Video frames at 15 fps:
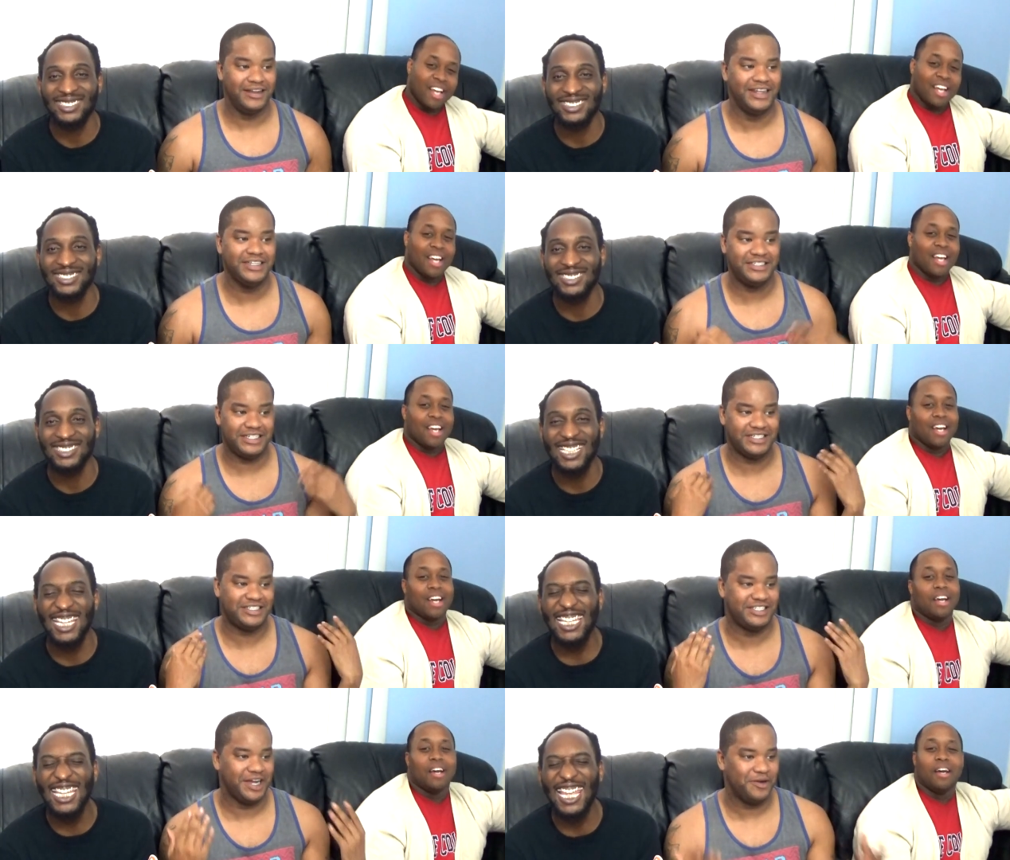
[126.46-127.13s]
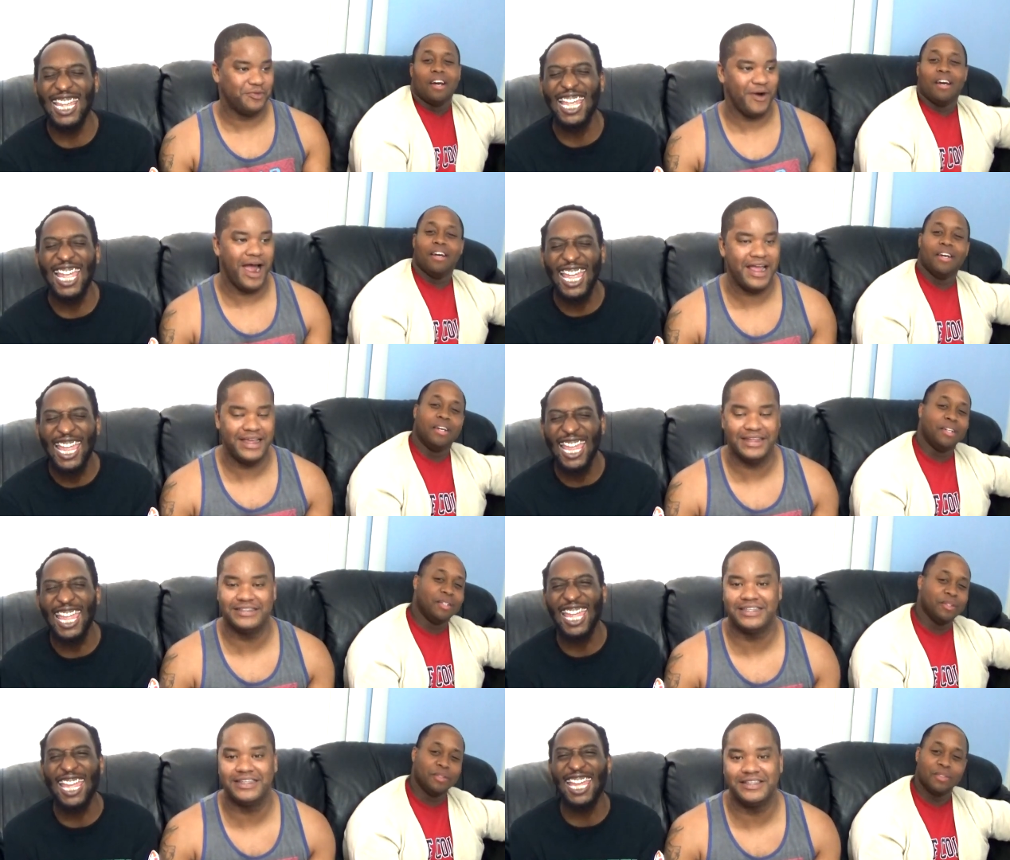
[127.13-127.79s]
Speaker 1: let's just jump right
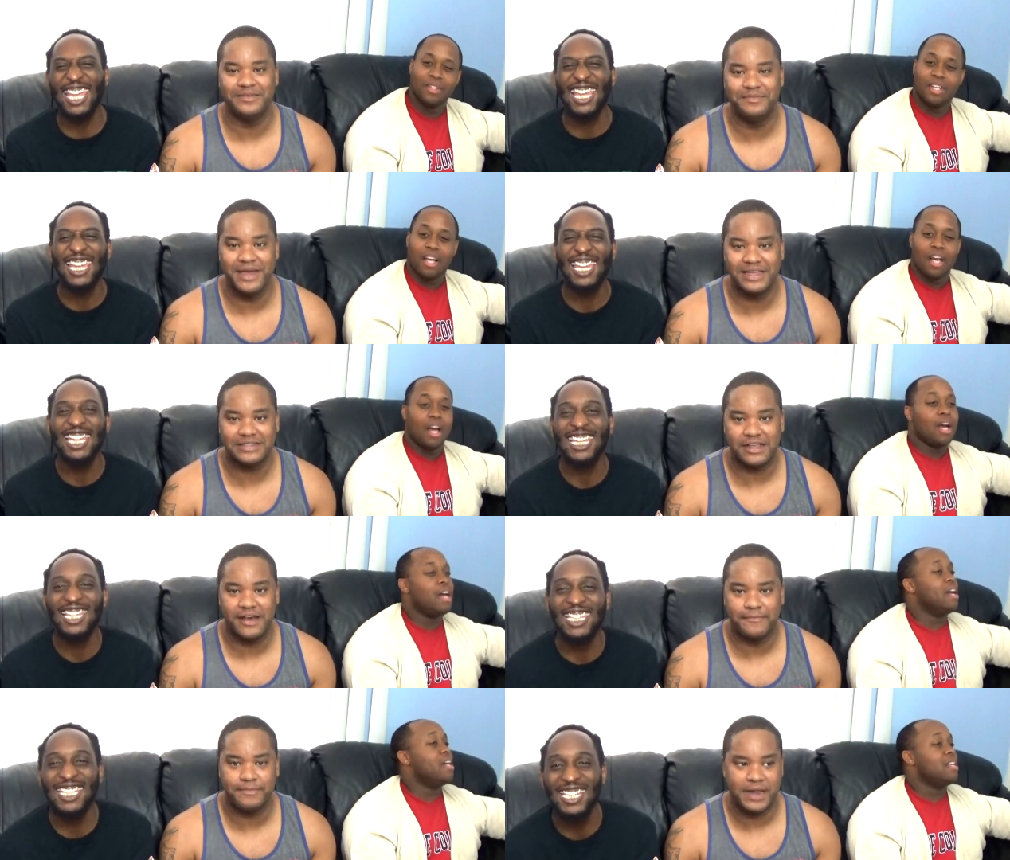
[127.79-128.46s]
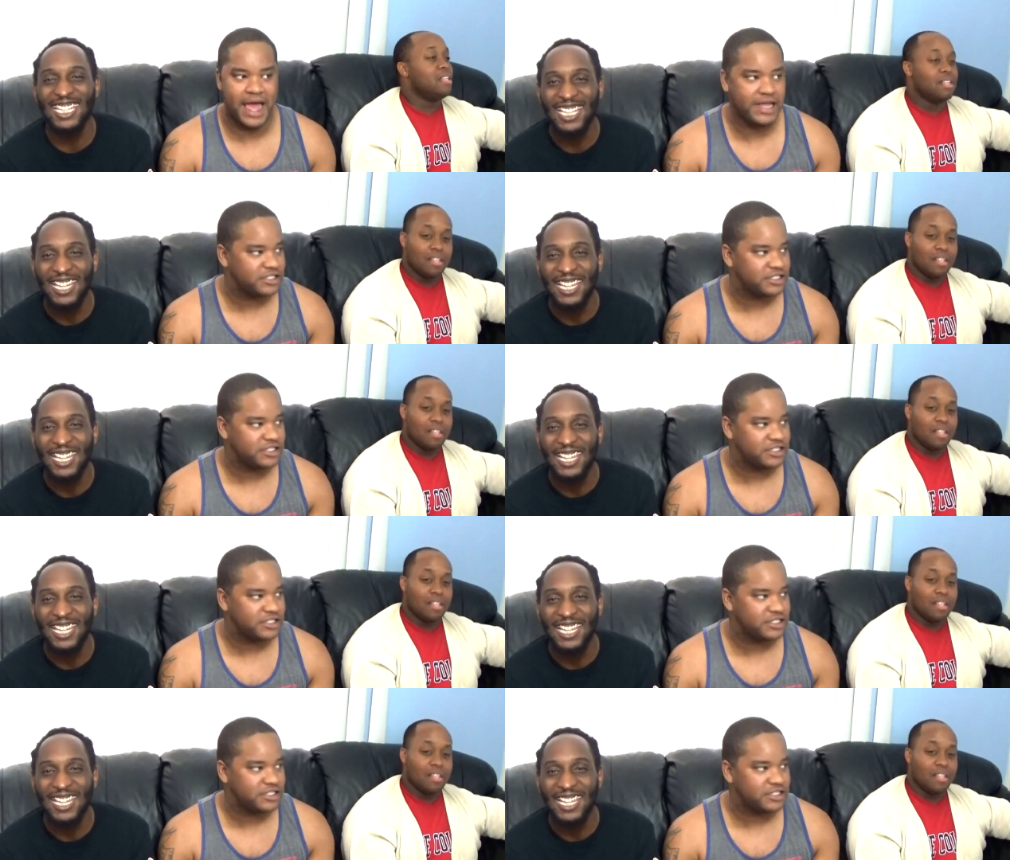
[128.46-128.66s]
into the mix of Blac